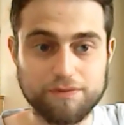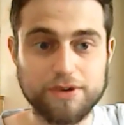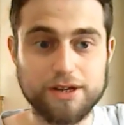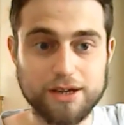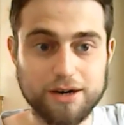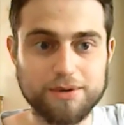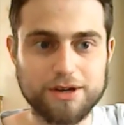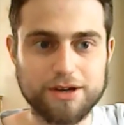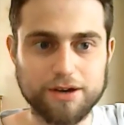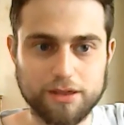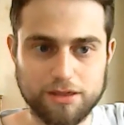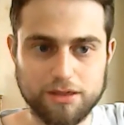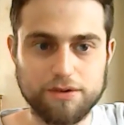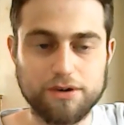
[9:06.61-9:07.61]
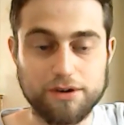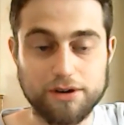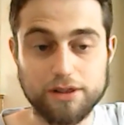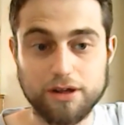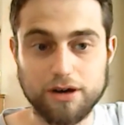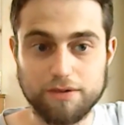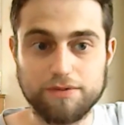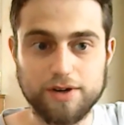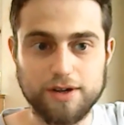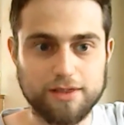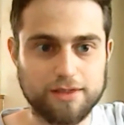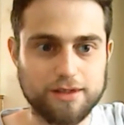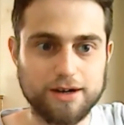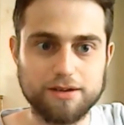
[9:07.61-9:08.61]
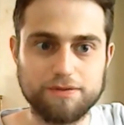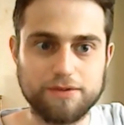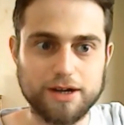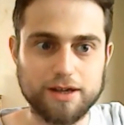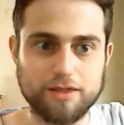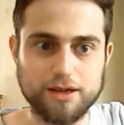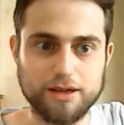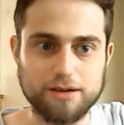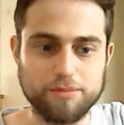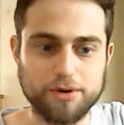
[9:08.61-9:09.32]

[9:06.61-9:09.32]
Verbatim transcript: video because there are a lot of reasons I love wrestling.